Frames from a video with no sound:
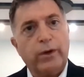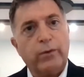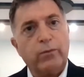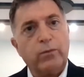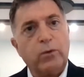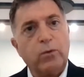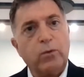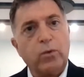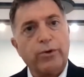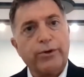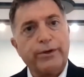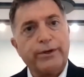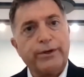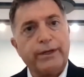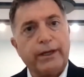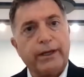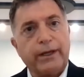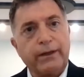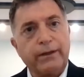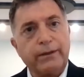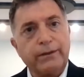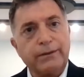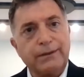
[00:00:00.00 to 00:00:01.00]
we're
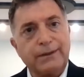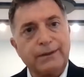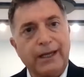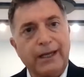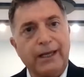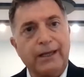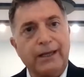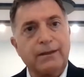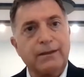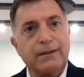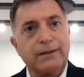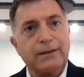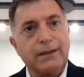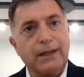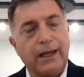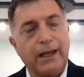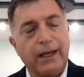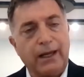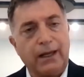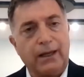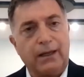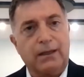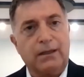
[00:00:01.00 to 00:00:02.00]
working day to
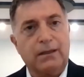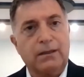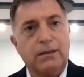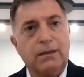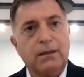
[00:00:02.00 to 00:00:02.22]
day